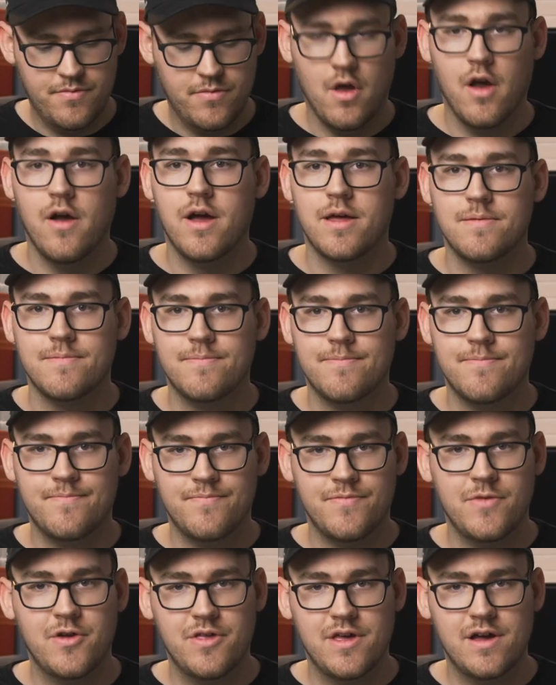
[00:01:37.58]
All right,
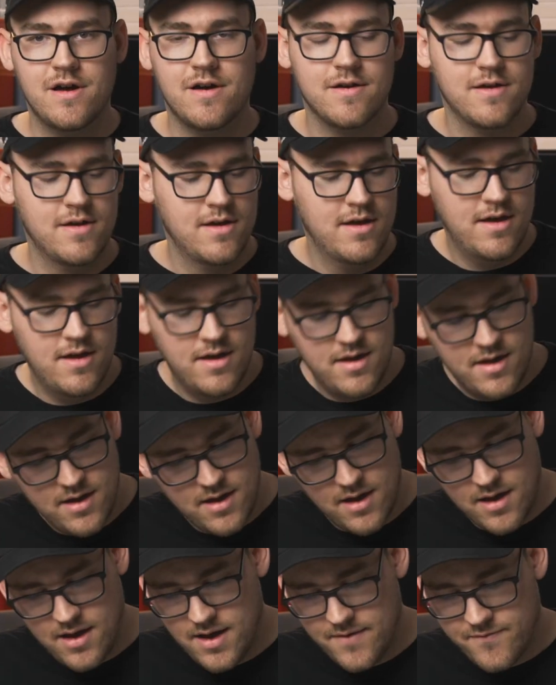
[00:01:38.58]
here they are.
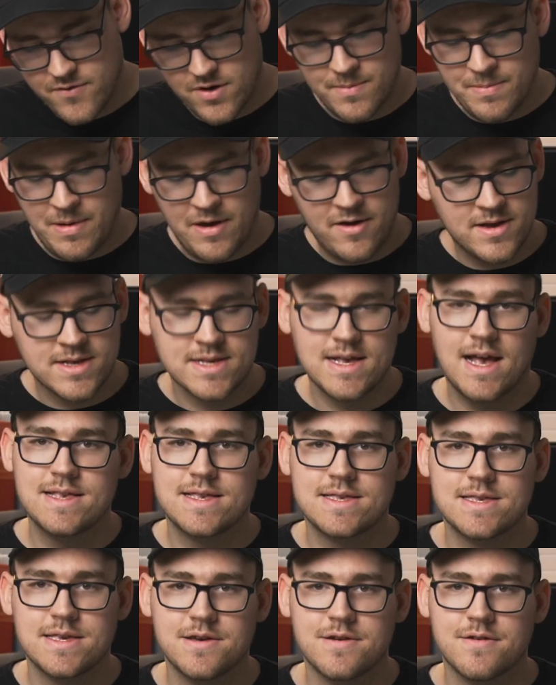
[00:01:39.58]
For comparing
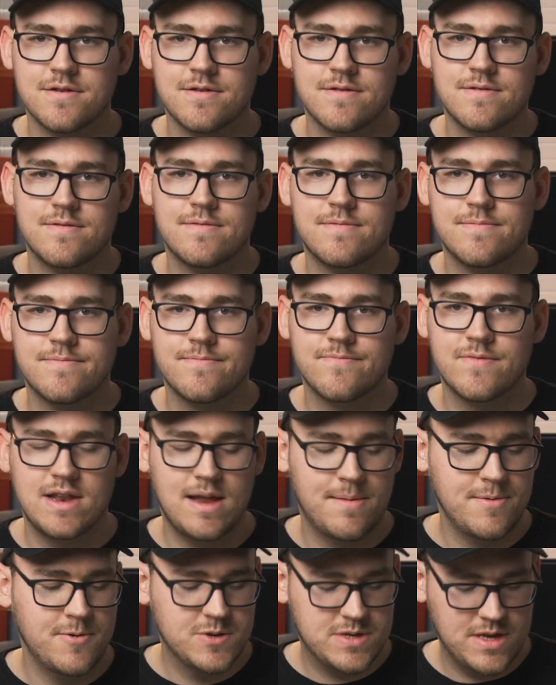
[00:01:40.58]
sizes here,
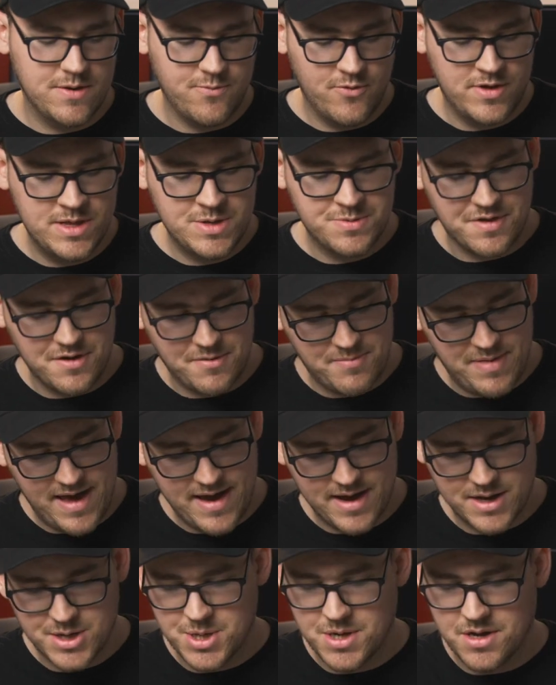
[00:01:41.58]
Kendama USA wins with their
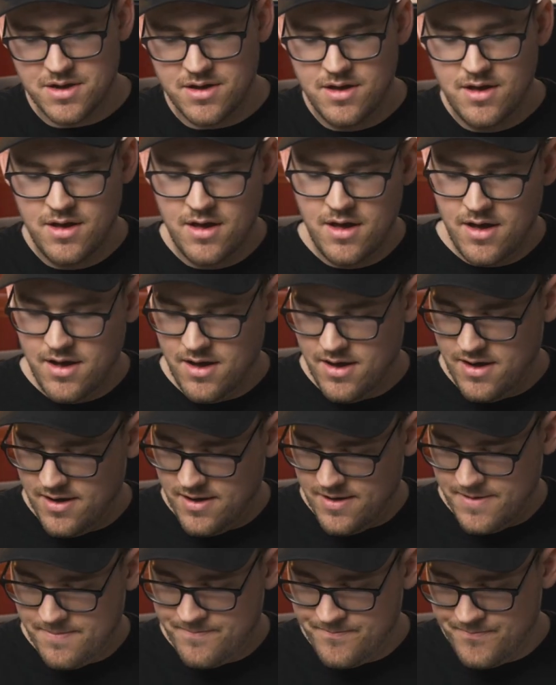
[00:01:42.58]
packaging,
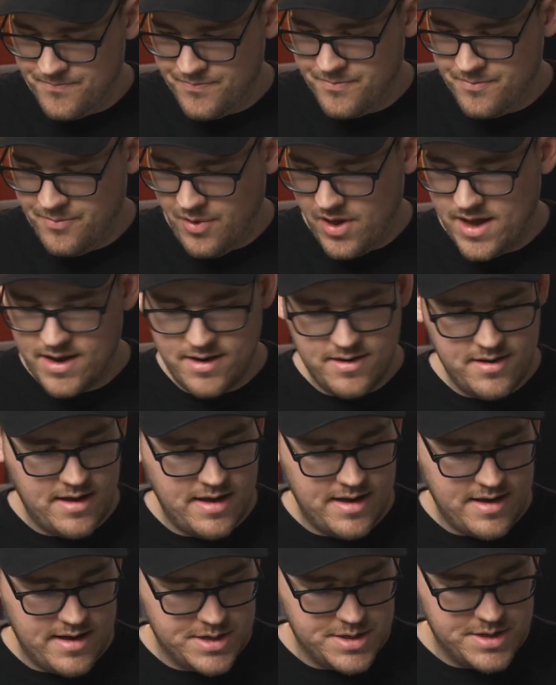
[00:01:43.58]
but
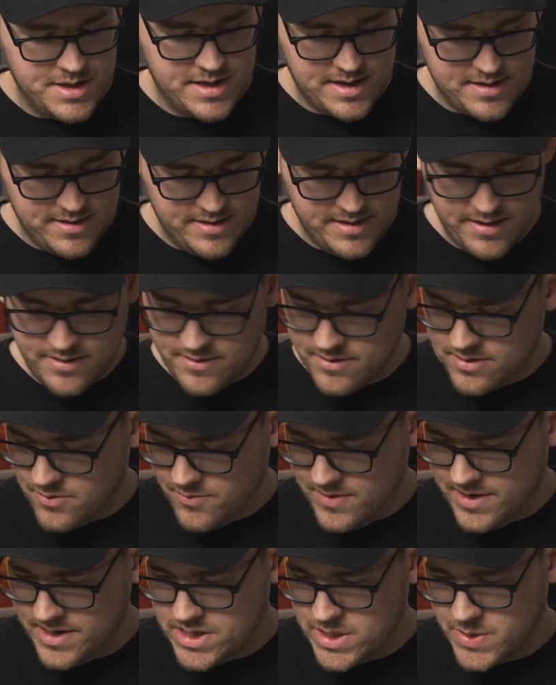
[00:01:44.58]
I actually kind of like the
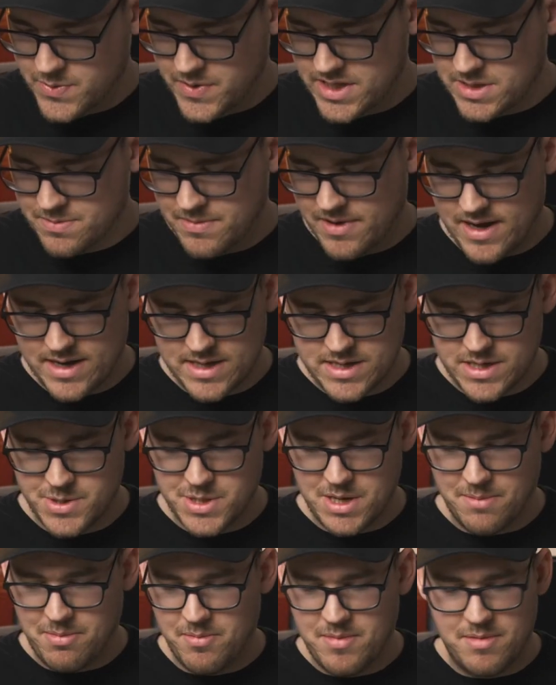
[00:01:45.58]
way Sweets box theirs
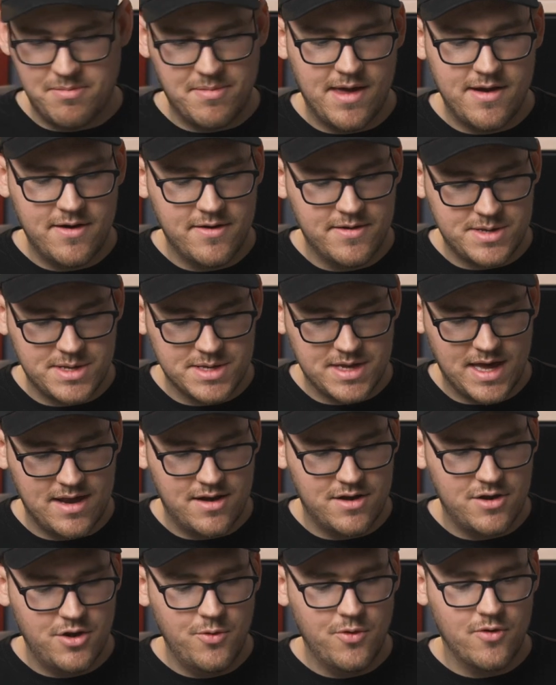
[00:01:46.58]
up a bit better. It's just kind
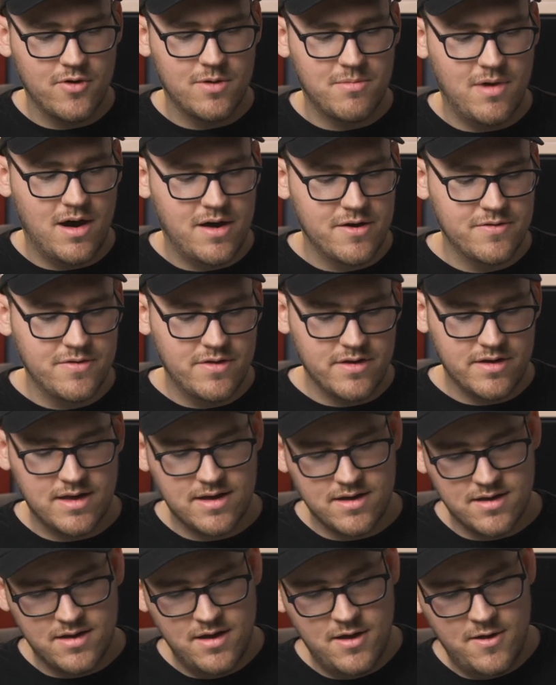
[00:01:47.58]
of newer and modern
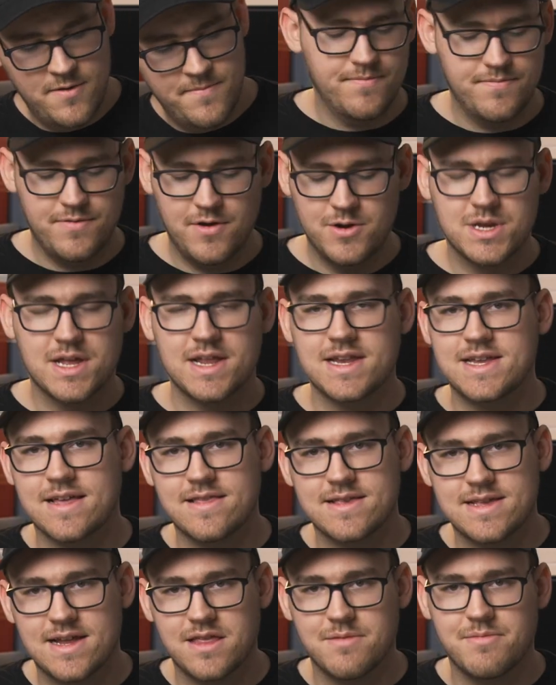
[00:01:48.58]
looking. You're just going to take
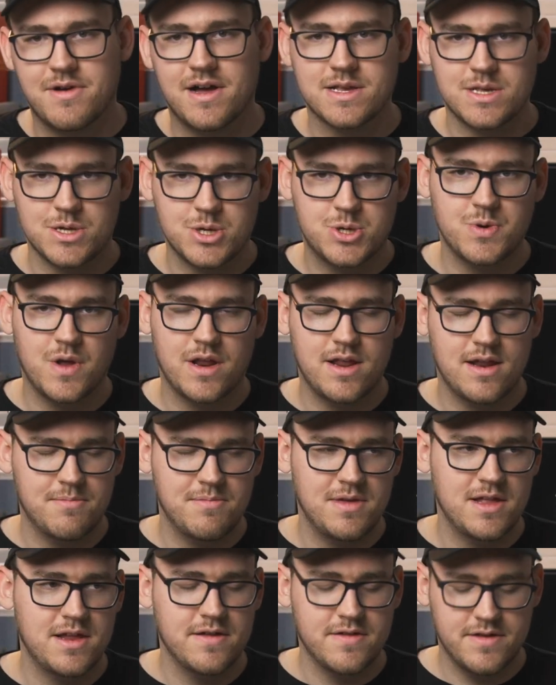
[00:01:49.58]
this out of the box and shred it
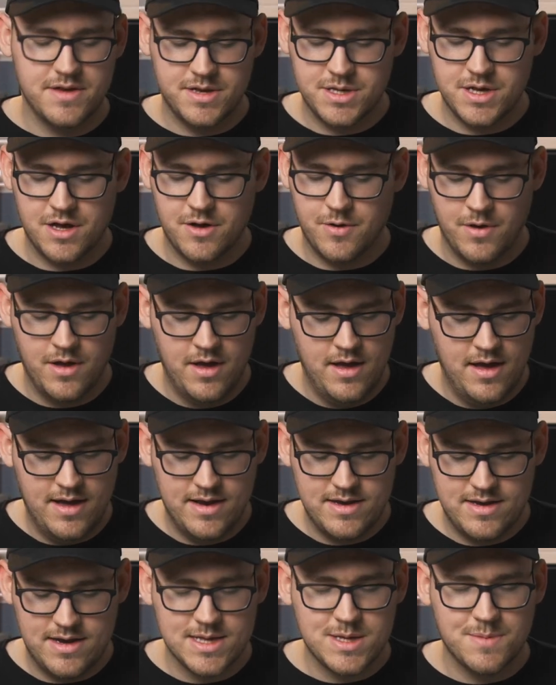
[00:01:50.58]
immediately, so
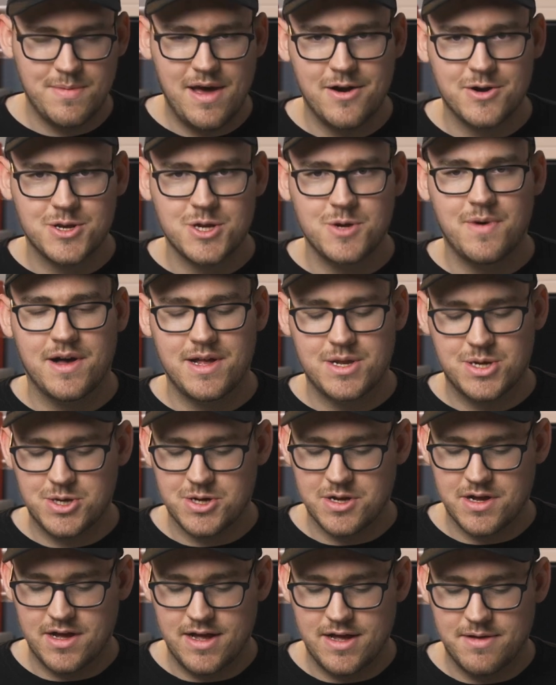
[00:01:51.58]
it doesn't matter too much,
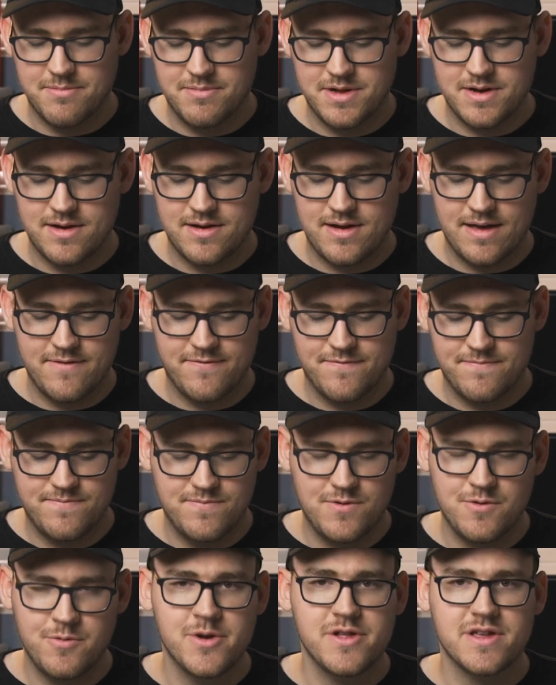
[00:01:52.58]
but if
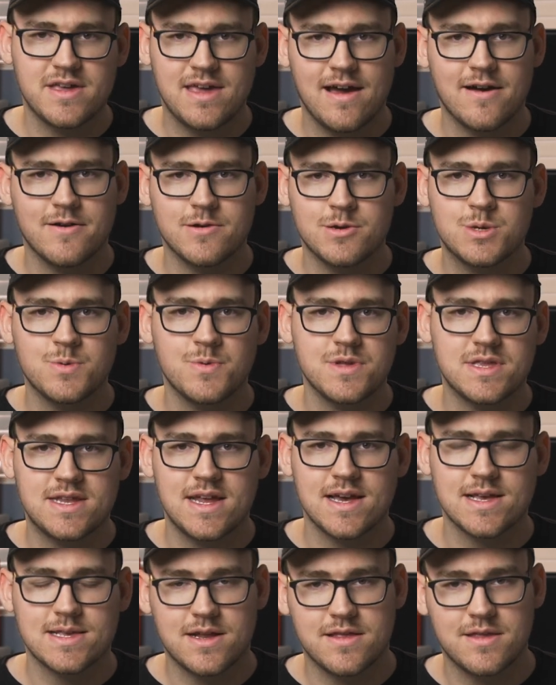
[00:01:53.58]
you really care, Sweets
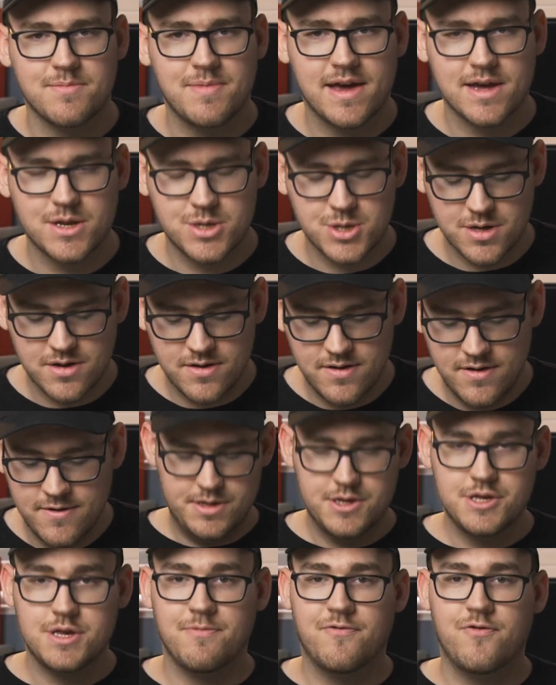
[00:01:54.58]
takes it on the packaging.
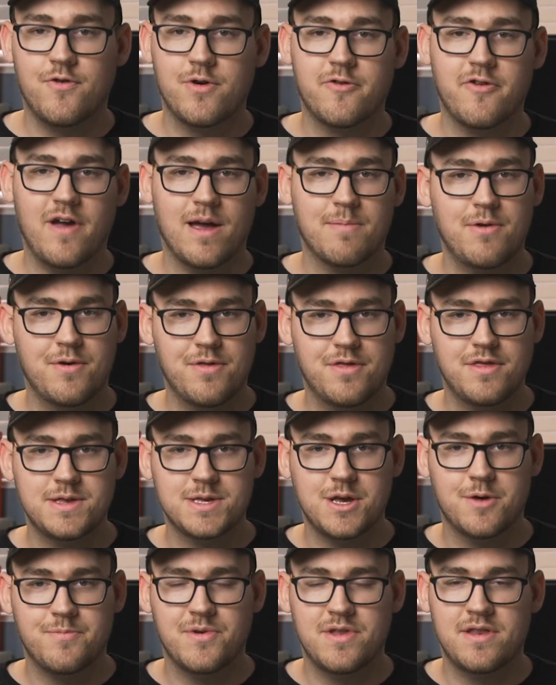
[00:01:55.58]
So before we crack both of these
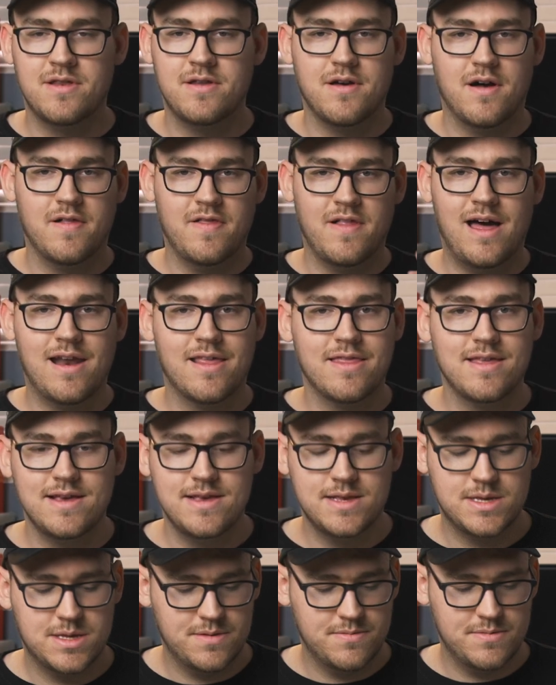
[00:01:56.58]
open, a lot of
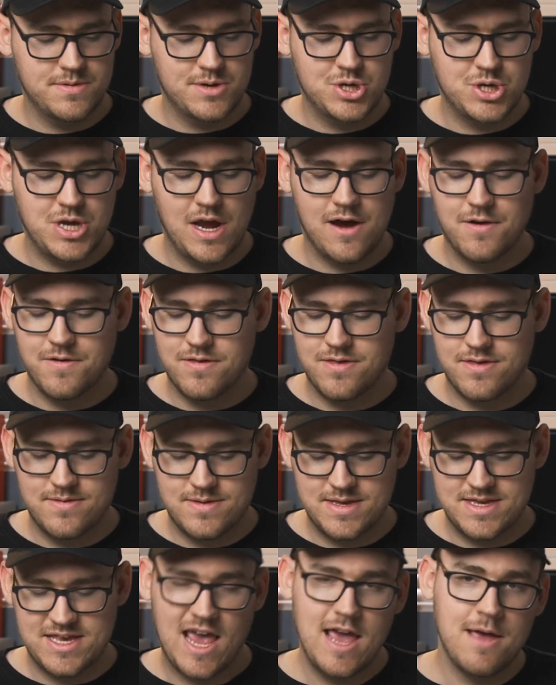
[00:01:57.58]
these share the
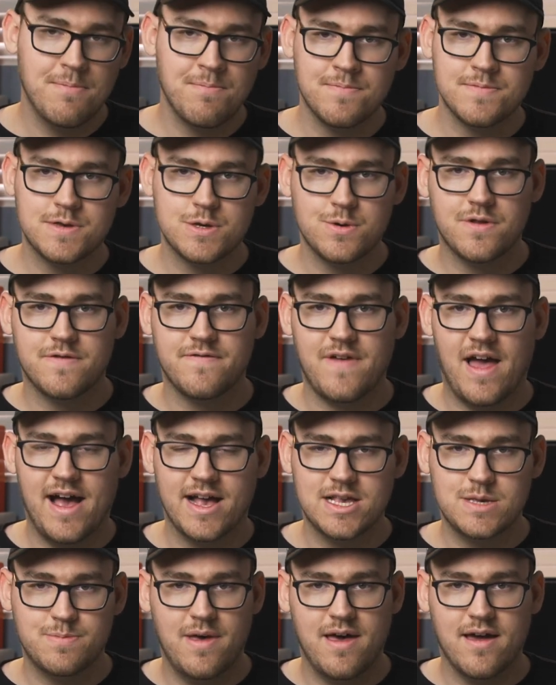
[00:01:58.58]
same sort of
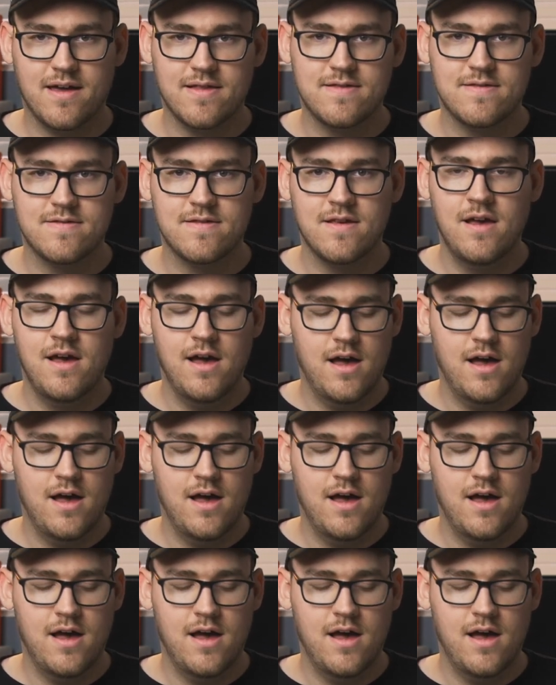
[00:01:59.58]
aspects.